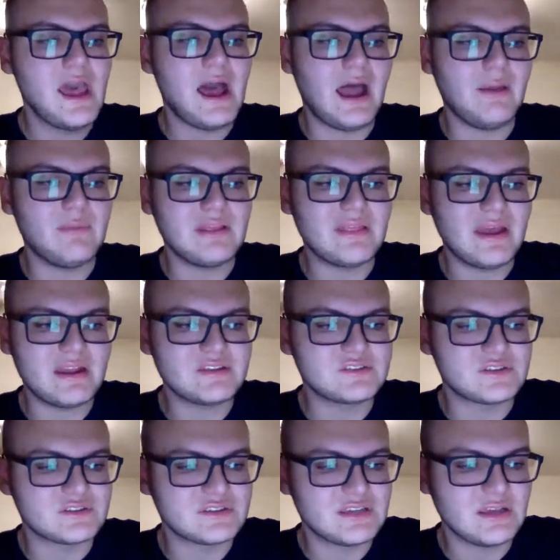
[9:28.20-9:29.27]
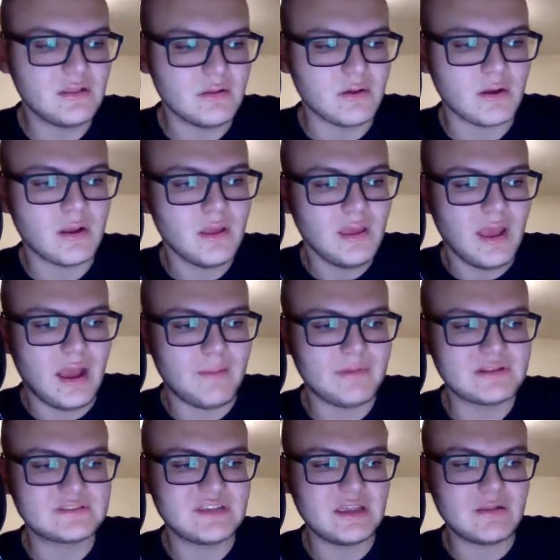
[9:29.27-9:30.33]
I mean, that is just killer. I'm
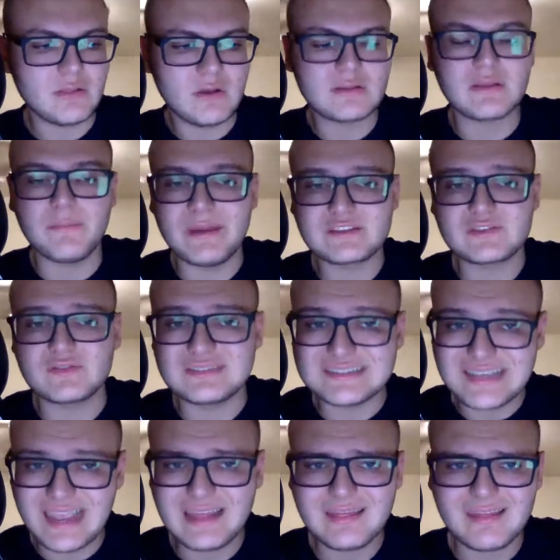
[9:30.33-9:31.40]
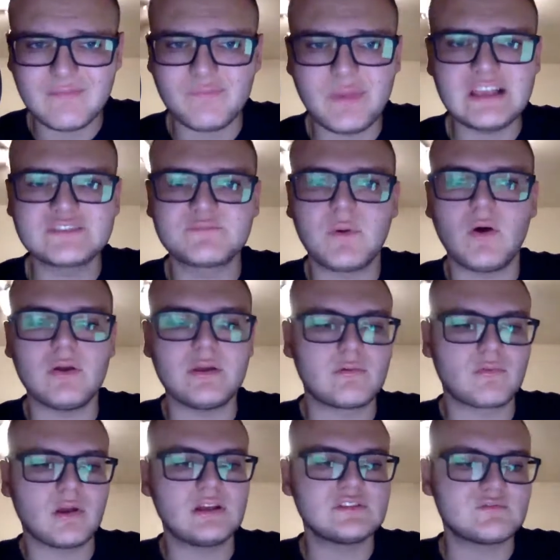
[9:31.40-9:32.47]
going to take a look. The Mets are in 10th in baseball
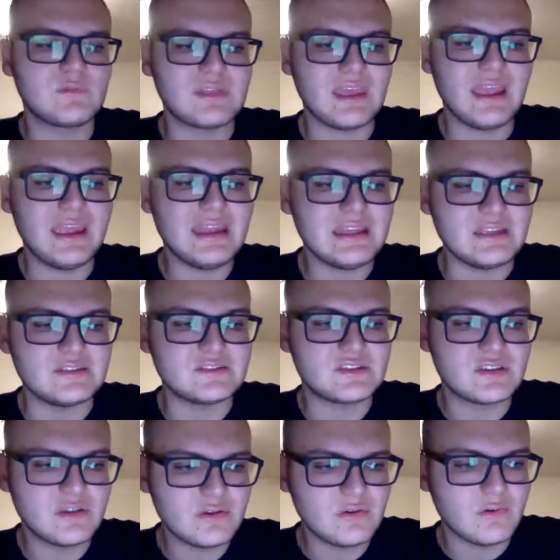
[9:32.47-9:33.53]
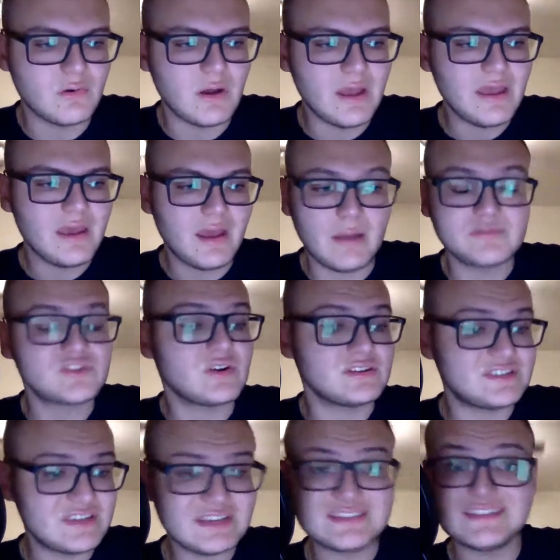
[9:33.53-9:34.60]
in runs with 82. I'm sorry,
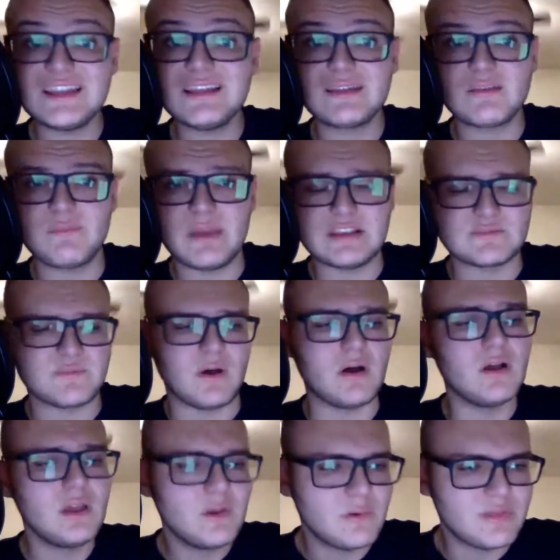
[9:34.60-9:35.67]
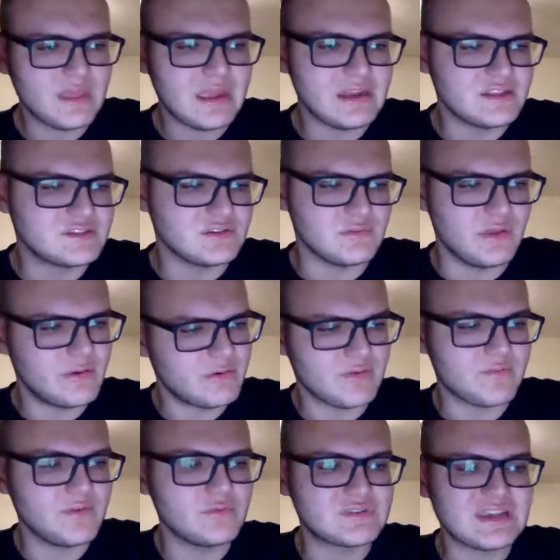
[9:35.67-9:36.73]
16th in baseball with 82. There were a
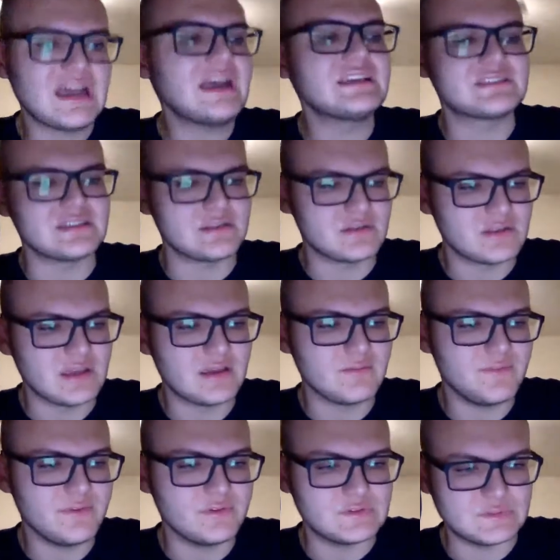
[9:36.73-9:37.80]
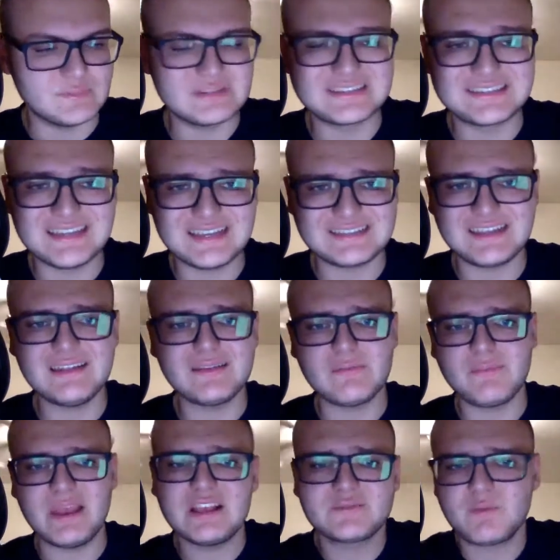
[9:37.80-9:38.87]
few ties in there that confused me. But 16th
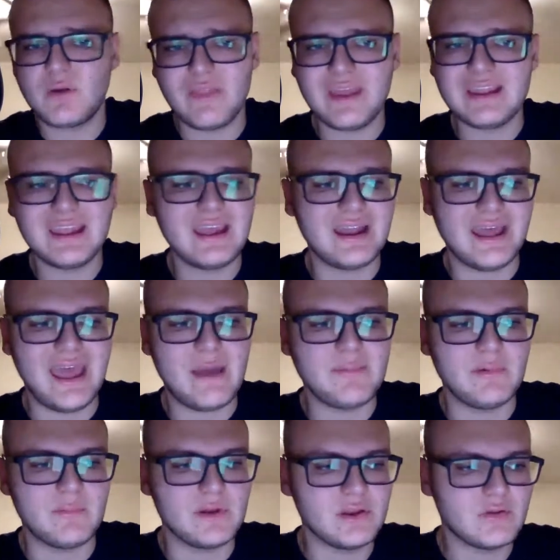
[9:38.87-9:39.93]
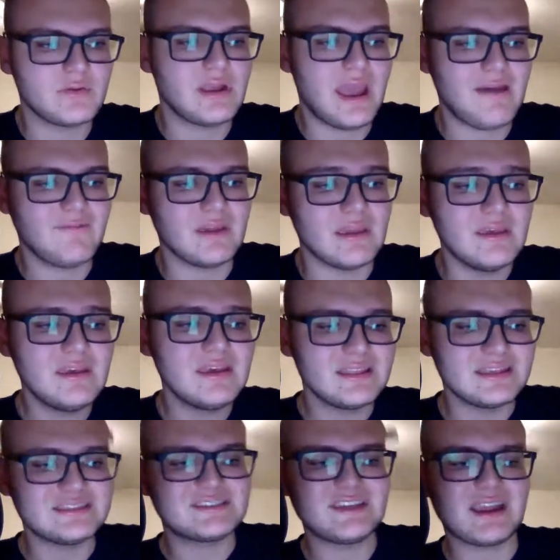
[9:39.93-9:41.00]
in baseball, that can't happen when you're having
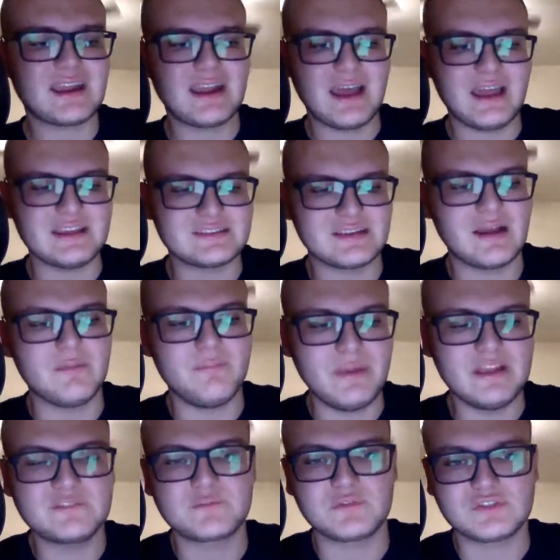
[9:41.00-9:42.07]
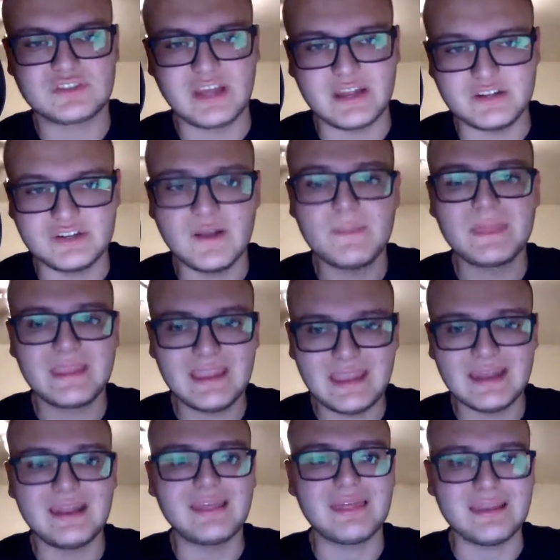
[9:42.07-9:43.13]
the 2nd highest on base percentage
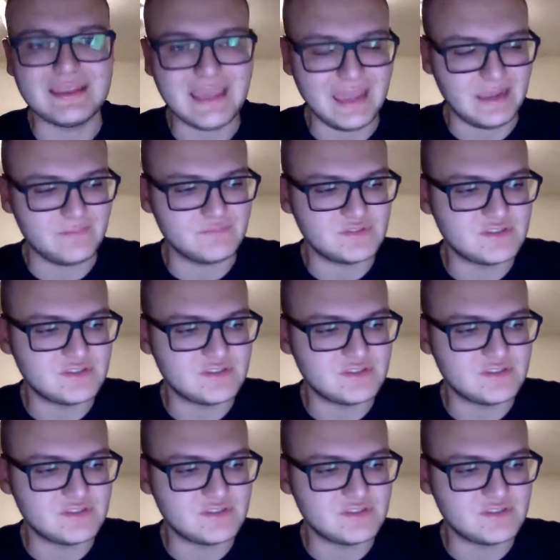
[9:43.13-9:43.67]
in the game.